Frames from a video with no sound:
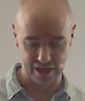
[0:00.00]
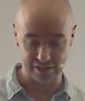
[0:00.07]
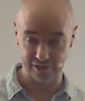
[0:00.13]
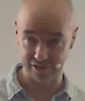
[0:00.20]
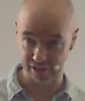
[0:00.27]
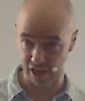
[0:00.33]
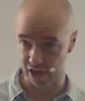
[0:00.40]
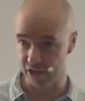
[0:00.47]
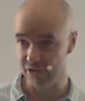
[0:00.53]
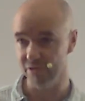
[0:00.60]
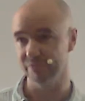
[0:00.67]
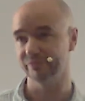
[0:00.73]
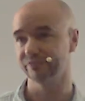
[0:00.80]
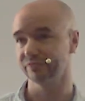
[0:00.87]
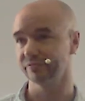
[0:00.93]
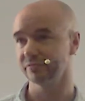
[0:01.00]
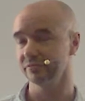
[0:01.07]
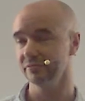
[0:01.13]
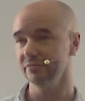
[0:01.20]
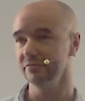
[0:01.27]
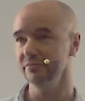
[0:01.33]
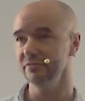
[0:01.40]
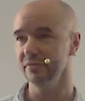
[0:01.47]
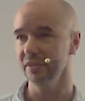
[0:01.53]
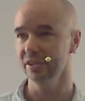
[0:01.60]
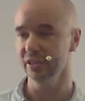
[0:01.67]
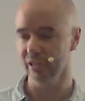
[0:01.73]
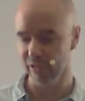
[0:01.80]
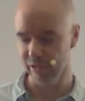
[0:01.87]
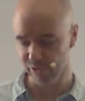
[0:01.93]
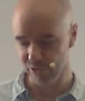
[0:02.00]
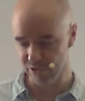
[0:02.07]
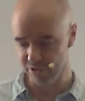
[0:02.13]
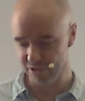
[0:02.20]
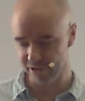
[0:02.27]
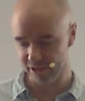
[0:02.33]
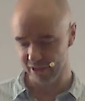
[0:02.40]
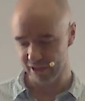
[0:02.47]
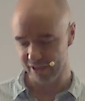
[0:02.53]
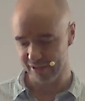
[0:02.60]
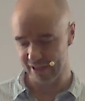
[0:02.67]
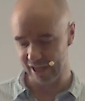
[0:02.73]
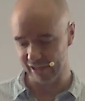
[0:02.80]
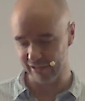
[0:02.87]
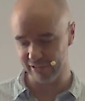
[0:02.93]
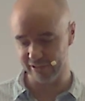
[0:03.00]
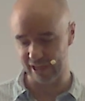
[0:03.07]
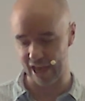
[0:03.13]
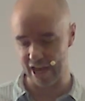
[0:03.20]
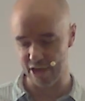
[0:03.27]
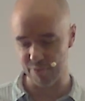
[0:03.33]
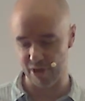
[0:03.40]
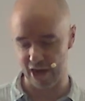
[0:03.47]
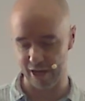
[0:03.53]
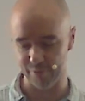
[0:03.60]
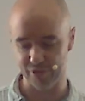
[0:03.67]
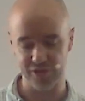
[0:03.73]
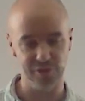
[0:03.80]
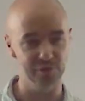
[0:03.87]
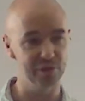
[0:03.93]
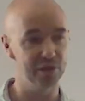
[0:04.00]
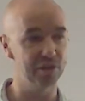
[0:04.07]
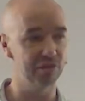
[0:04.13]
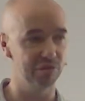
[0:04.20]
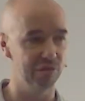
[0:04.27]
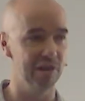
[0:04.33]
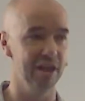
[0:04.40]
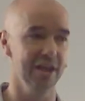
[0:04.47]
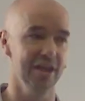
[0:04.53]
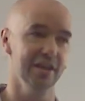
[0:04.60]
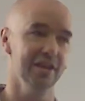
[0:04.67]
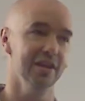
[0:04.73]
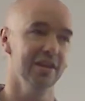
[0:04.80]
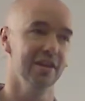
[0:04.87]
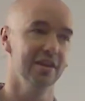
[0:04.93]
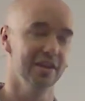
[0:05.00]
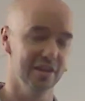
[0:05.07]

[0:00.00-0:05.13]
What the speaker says: And so the Lord tells Abraham to agree